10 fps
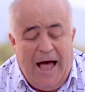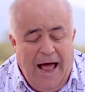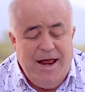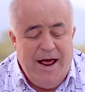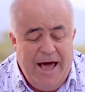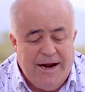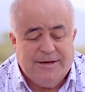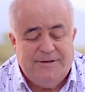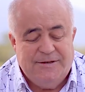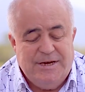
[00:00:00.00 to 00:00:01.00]
Dein
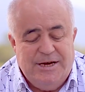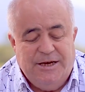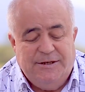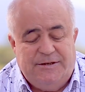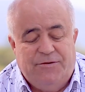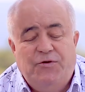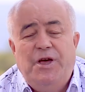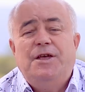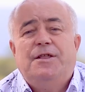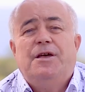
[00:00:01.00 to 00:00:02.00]
Herz ist
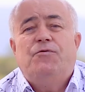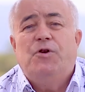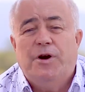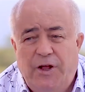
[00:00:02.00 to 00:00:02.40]
wichtig für